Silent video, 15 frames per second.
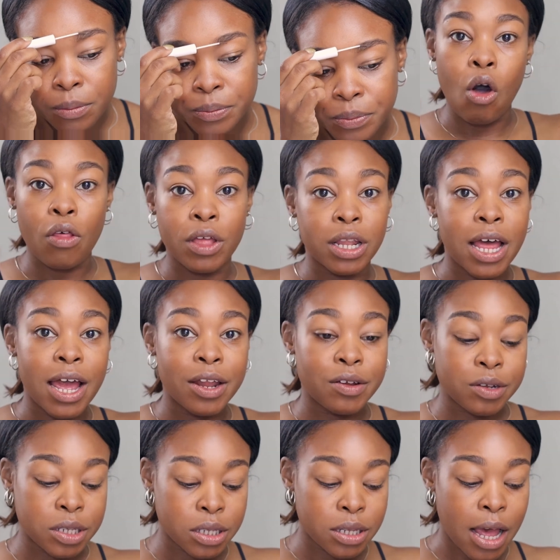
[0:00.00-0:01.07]
All the
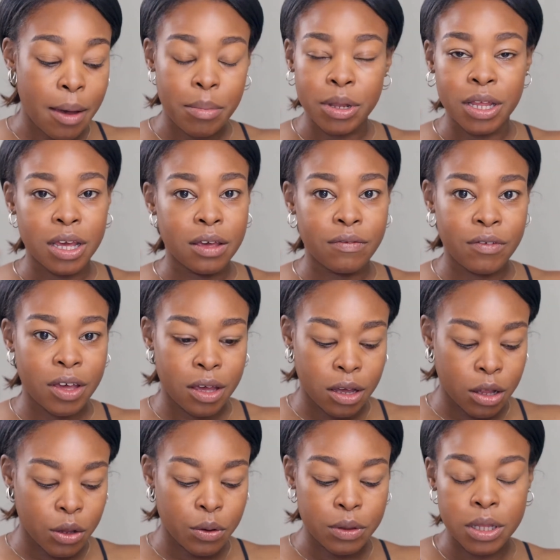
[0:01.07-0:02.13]
liners, I believe,
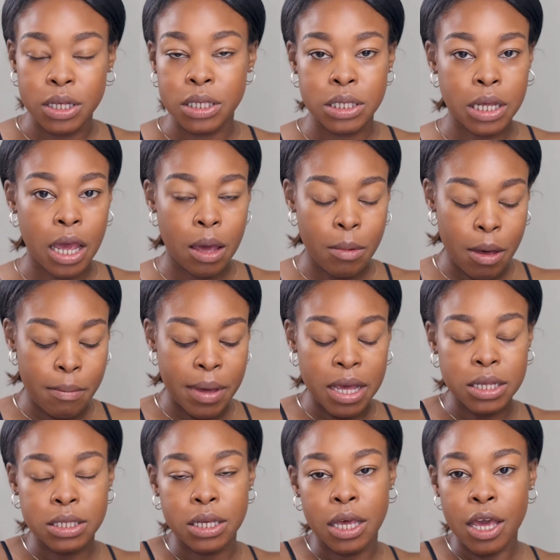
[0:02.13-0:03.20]
include the same
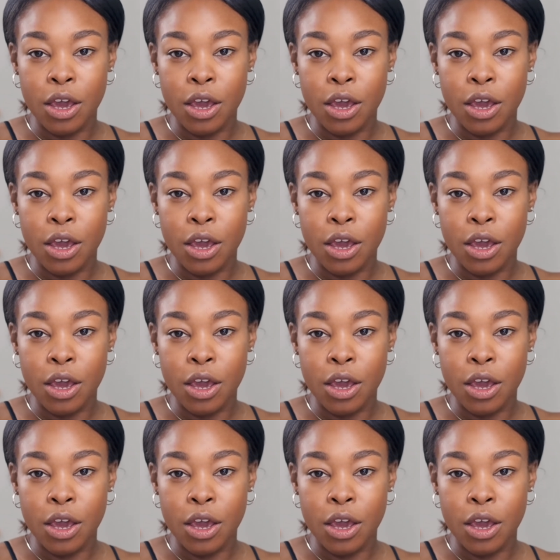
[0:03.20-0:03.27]
amazing